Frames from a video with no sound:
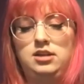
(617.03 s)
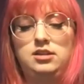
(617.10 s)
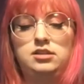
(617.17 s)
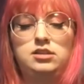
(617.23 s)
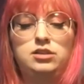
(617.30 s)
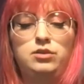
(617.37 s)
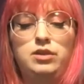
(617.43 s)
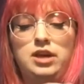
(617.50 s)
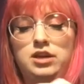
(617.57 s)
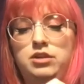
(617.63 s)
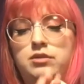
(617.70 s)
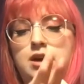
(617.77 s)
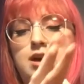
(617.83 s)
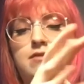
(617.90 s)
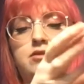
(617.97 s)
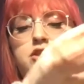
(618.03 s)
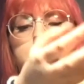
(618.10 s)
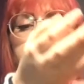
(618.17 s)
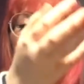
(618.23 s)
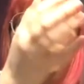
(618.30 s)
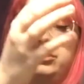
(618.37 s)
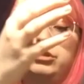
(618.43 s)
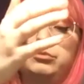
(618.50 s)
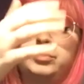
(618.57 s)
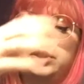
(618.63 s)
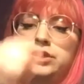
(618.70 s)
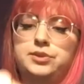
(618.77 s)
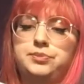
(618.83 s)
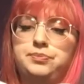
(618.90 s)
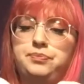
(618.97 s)
so that you have 2
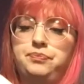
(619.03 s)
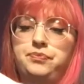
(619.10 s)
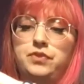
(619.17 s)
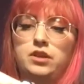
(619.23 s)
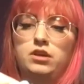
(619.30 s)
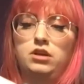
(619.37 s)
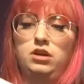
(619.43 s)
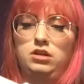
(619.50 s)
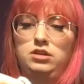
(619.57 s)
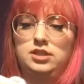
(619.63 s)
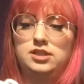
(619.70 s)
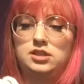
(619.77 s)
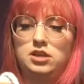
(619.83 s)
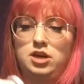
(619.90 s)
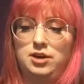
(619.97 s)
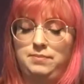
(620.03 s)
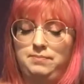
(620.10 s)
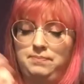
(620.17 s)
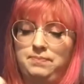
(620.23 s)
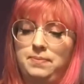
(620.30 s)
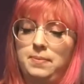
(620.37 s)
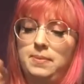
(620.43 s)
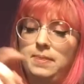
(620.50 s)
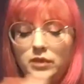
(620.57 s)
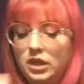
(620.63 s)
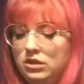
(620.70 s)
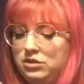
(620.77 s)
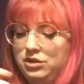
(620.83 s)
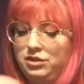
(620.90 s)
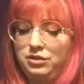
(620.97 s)
loops on this arm.
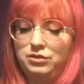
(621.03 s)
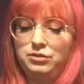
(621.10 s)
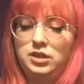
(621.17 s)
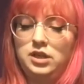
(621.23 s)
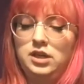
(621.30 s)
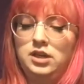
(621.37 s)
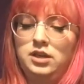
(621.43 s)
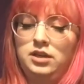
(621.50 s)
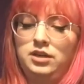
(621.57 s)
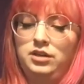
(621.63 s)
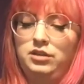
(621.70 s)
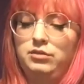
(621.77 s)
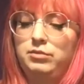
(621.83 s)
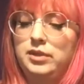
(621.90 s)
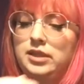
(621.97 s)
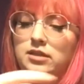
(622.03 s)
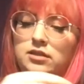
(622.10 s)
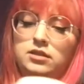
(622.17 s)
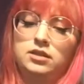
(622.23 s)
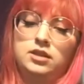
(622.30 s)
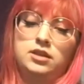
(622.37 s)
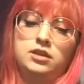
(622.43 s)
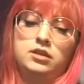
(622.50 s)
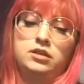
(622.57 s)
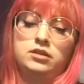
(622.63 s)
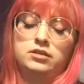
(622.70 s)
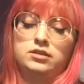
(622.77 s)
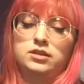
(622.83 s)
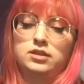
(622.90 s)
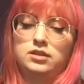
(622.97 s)
So you will
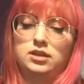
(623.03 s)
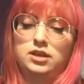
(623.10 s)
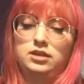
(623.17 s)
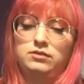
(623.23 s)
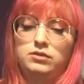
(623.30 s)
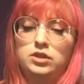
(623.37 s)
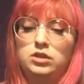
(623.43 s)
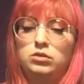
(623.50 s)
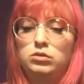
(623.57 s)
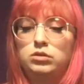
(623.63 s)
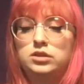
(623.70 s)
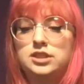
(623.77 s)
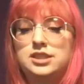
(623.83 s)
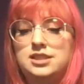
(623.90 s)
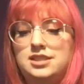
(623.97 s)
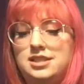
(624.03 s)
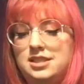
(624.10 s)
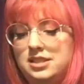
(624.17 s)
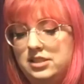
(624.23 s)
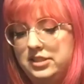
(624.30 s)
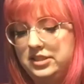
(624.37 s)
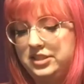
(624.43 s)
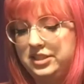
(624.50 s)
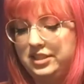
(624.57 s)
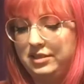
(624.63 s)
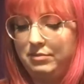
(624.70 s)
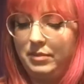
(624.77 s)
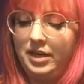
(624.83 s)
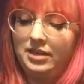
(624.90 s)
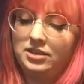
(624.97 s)
kind of want to hold on to this yarn just to
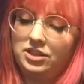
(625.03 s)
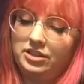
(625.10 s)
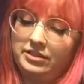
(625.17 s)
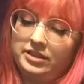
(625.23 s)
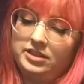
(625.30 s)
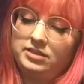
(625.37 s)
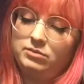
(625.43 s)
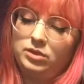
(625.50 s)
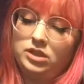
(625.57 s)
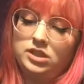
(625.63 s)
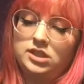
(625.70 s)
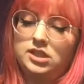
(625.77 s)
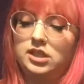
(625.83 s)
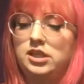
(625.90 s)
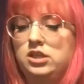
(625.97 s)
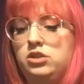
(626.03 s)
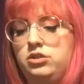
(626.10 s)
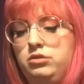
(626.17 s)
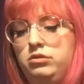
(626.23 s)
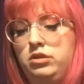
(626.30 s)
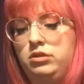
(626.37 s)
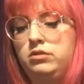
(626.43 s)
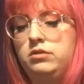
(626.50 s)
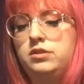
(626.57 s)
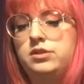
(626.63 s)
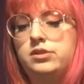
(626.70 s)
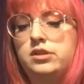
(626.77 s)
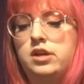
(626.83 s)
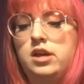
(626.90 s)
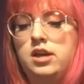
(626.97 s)
make sure this one doesn't get too loose.
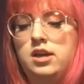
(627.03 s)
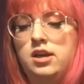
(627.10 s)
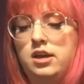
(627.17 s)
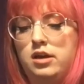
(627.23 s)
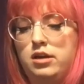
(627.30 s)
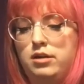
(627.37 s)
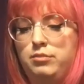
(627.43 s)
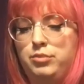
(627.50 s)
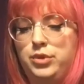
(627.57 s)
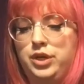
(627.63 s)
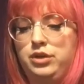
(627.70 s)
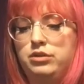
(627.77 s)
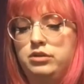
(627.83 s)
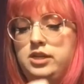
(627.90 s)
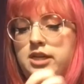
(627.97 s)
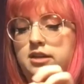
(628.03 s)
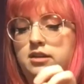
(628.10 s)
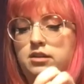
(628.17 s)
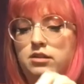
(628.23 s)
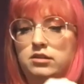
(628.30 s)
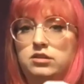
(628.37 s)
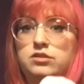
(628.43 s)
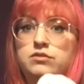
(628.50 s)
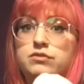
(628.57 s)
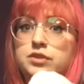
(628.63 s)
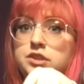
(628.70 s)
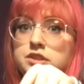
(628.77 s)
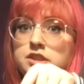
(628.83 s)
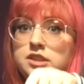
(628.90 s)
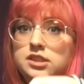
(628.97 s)
But you'll take this
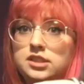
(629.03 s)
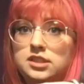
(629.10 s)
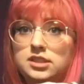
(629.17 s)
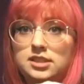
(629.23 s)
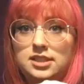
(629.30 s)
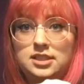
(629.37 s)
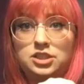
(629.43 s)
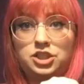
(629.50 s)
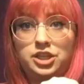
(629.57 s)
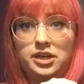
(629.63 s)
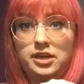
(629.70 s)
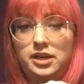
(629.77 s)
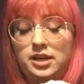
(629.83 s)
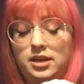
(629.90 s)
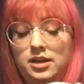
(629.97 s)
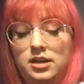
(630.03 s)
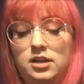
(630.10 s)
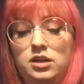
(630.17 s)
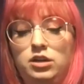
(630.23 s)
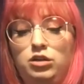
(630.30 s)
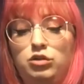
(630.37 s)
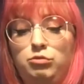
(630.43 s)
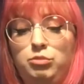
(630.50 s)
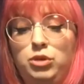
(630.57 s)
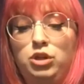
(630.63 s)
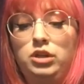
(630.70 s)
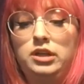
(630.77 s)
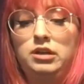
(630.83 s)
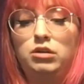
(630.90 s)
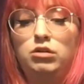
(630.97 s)
first stitch here, you'll
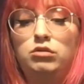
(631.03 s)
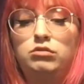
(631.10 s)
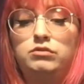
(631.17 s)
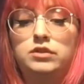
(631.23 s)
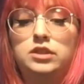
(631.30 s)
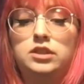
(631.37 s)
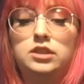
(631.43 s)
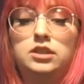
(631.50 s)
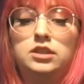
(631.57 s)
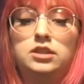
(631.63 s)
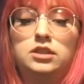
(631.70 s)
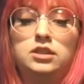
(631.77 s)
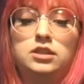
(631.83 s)
pull it over,